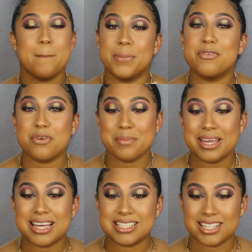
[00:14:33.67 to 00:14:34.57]
But for
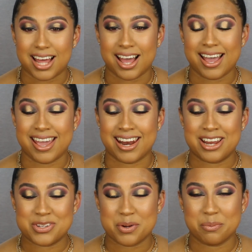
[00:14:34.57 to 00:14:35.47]
me, it's a lot, and
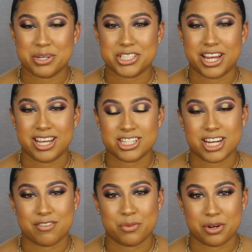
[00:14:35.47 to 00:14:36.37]
I do appreciate each
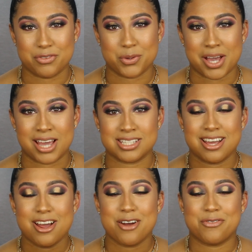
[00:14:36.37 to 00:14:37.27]
and every one of you guys
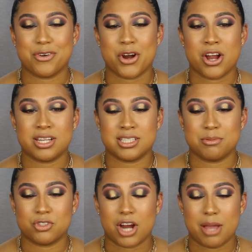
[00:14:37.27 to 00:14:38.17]
for
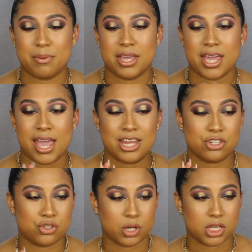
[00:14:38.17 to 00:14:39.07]
subscribing
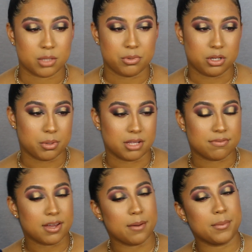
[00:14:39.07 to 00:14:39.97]
and joining the Beauty Bunny
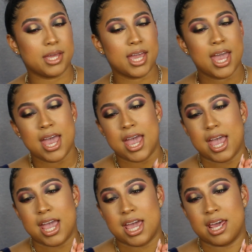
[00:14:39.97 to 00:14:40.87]
family
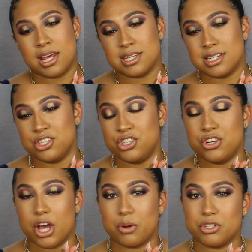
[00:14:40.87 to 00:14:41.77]
and,
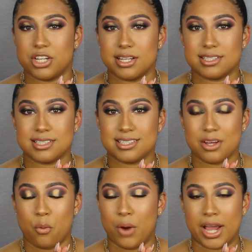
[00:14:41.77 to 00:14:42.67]
you know,
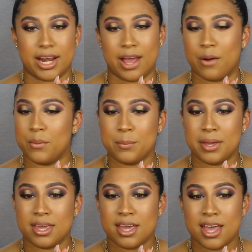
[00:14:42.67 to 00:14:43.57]
just rocking out with
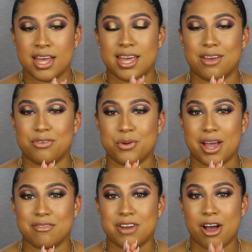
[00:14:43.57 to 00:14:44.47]
me. If you
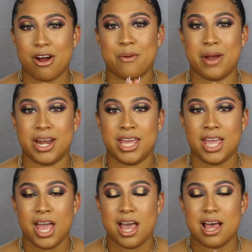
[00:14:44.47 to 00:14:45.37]
have not
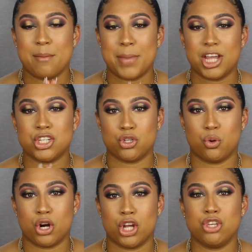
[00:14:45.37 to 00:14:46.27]
already, make
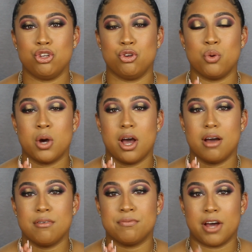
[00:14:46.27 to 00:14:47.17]
sure you
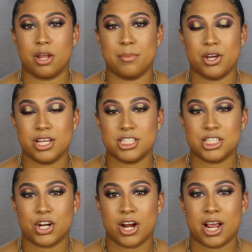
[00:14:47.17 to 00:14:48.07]
follow me on
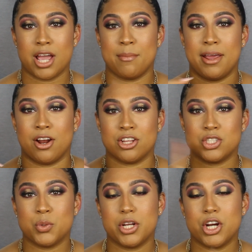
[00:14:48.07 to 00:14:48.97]
Instagram and on
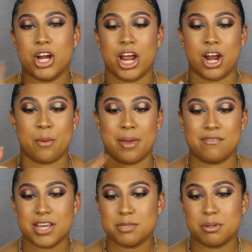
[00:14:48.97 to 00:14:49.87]
Twitter and on my
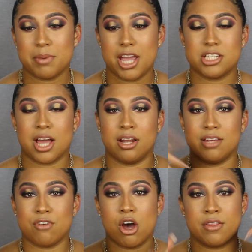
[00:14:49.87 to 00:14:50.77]
Facebook page. I'll
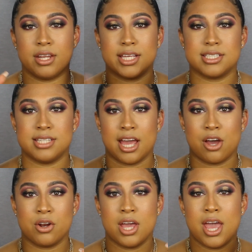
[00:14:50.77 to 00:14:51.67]
leave all the links
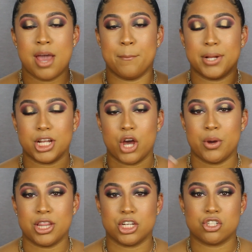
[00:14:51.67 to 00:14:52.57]
down below
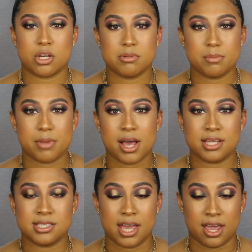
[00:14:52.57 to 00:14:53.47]
in the description
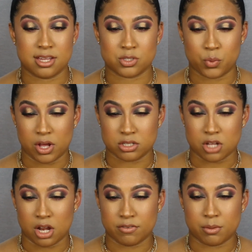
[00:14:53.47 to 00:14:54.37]
box, as well as
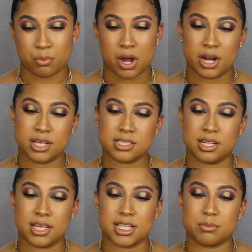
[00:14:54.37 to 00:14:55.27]
all of the products,
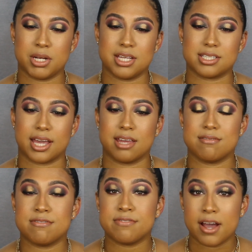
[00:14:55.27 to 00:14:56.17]
and link as many as I
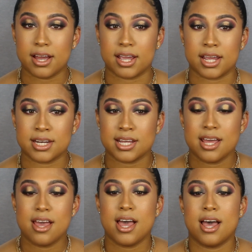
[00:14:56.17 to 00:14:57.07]
can find
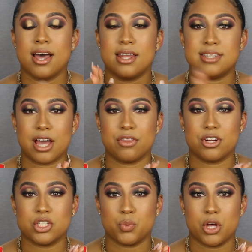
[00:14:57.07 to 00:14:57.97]
down
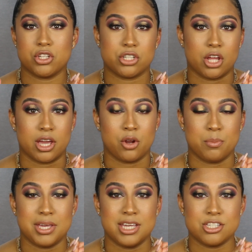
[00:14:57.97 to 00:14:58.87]
there as well, so that it'll
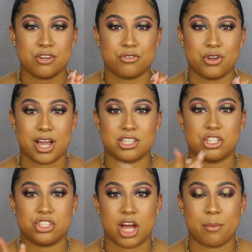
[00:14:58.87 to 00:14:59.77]
be easier for you guys
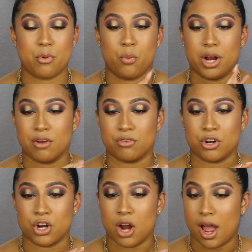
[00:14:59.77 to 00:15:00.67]
to shop
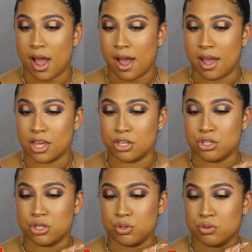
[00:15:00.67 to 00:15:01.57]
whatever I
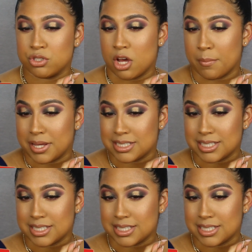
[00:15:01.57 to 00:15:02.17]
use on my